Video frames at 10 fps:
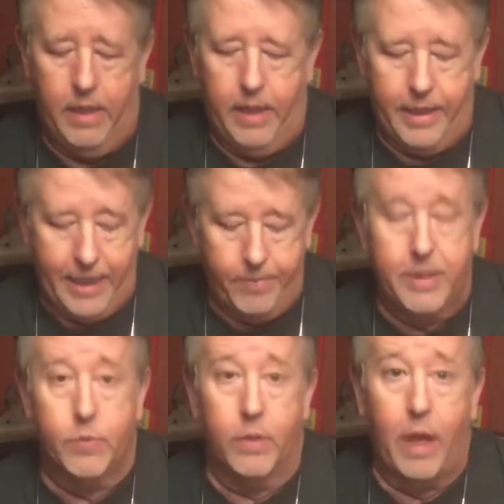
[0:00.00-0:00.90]
And I keep
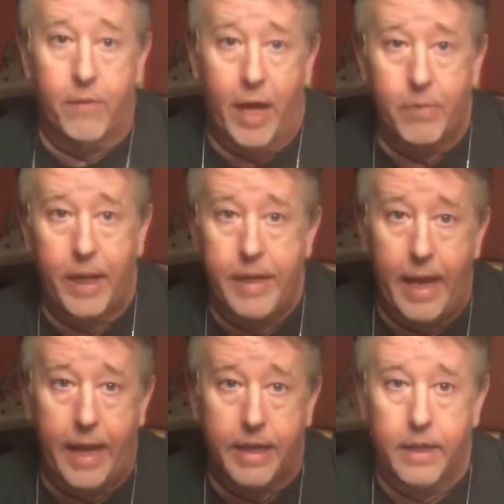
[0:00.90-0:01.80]
this around my
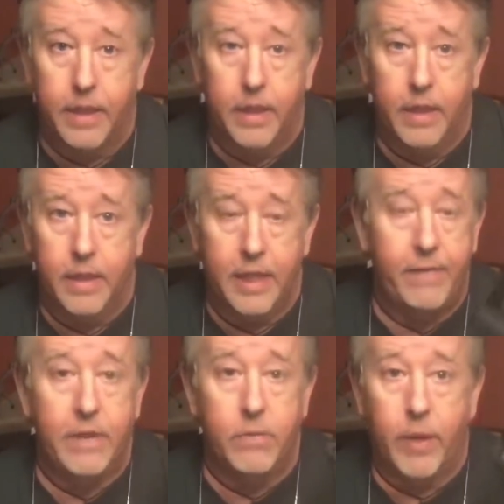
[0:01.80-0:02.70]
neck,
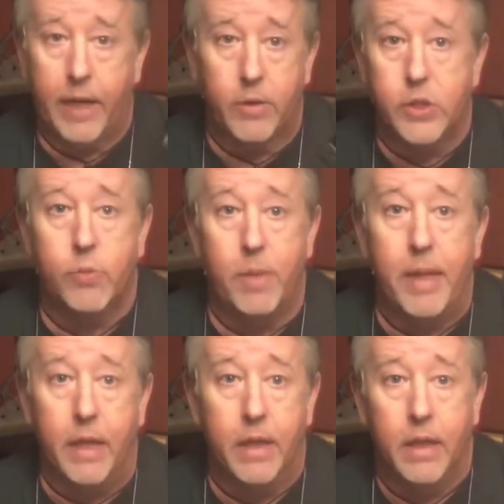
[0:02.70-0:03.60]
even when I go
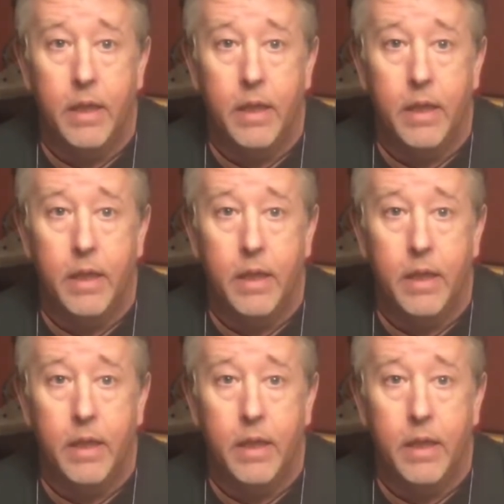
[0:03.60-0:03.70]
swimming.